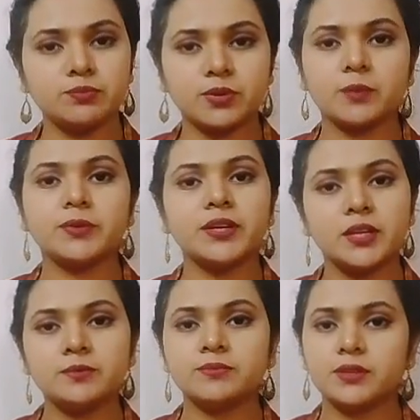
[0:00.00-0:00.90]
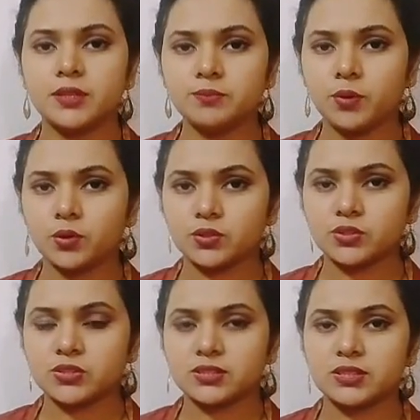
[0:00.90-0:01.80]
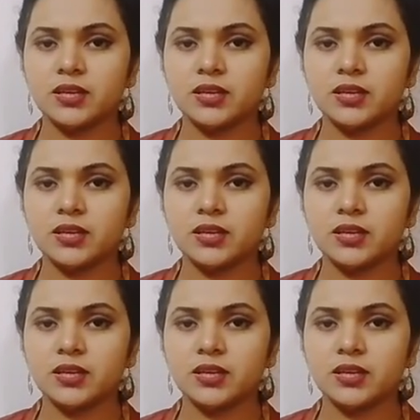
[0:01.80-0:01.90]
proper importance.